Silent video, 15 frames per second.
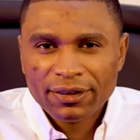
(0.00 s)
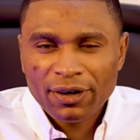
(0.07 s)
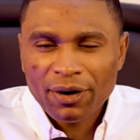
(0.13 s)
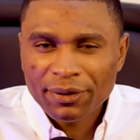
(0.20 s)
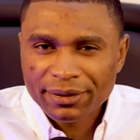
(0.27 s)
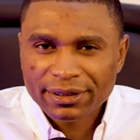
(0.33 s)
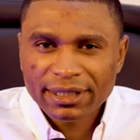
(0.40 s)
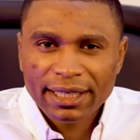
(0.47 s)

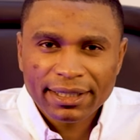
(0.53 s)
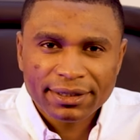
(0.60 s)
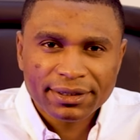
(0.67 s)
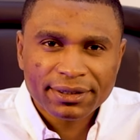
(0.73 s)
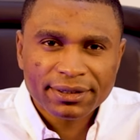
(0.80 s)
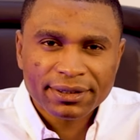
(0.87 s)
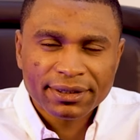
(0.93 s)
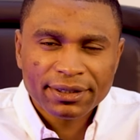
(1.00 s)

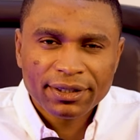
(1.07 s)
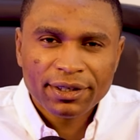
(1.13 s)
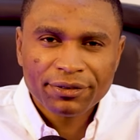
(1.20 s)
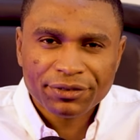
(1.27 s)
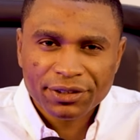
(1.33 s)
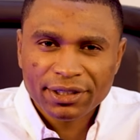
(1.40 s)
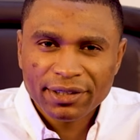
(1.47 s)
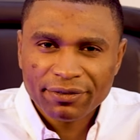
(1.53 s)
context
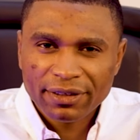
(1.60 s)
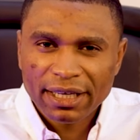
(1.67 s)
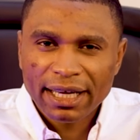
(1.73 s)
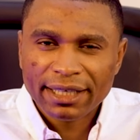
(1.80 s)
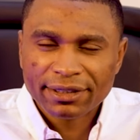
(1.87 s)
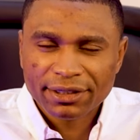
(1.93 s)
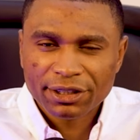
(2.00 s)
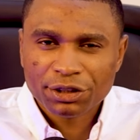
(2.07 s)
of
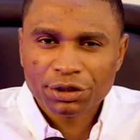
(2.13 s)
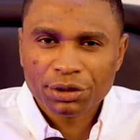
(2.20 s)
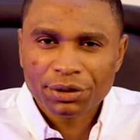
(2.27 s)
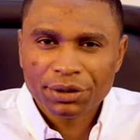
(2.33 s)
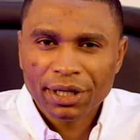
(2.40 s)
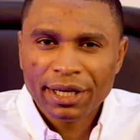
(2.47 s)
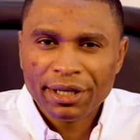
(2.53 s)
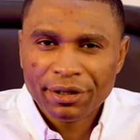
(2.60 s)

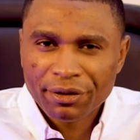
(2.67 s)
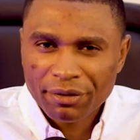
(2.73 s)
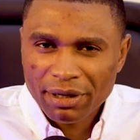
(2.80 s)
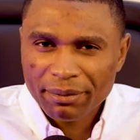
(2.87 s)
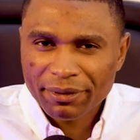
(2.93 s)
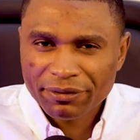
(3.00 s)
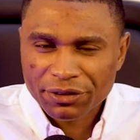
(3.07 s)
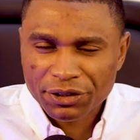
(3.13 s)
civilization, in the
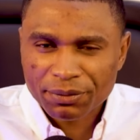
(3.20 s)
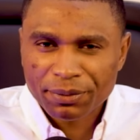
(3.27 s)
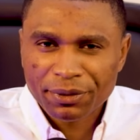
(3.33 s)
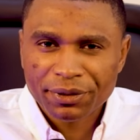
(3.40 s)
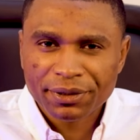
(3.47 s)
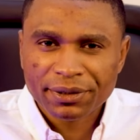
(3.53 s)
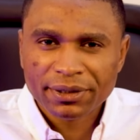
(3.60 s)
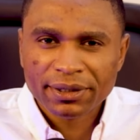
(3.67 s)
realm of the
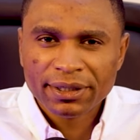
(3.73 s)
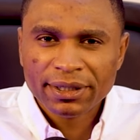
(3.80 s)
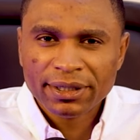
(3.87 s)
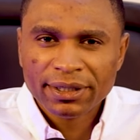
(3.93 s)
spirit.